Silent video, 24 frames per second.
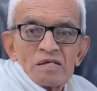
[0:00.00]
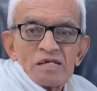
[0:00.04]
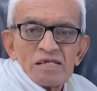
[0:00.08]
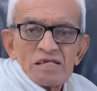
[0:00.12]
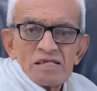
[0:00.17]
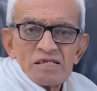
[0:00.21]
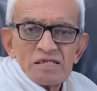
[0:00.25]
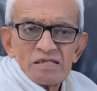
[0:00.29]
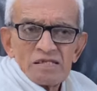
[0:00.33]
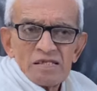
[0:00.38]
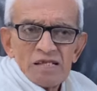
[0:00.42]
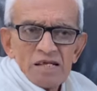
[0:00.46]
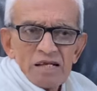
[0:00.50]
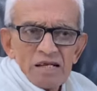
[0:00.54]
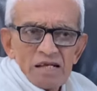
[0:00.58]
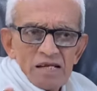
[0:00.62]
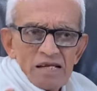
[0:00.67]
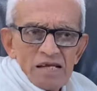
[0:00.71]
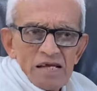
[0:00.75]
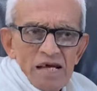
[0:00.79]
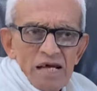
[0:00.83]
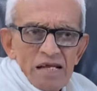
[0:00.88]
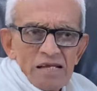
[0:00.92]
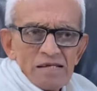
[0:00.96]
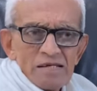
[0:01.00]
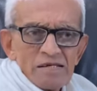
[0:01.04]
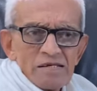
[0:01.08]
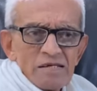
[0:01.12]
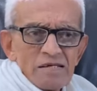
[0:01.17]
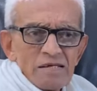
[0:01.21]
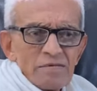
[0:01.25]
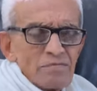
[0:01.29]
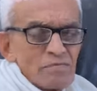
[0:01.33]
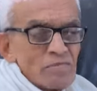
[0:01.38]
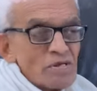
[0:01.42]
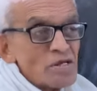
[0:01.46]
It is the
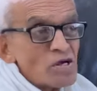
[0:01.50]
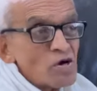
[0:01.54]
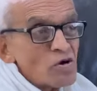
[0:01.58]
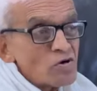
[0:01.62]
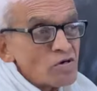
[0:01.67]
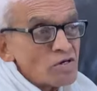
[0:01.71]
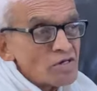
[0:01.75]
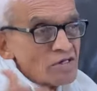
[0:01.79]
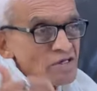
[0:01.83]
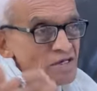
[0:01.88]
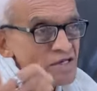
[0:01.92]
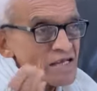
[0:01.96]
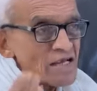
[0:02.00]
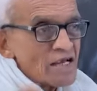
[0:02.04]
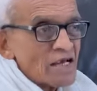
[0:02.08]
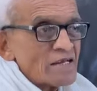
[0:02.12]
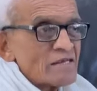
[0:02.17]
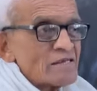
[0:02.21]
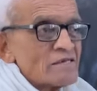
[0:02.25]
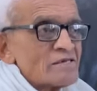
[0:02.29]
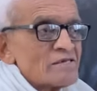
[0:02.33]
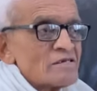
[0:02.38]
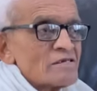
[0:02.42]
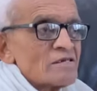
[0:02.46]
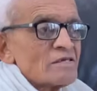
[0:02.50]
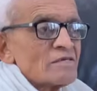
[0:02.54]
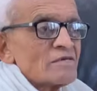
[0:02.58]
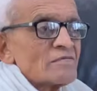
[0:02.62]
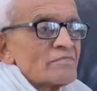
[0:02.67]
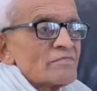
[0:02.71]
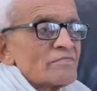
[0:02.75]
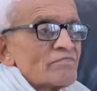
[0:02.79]
reality beyond reality,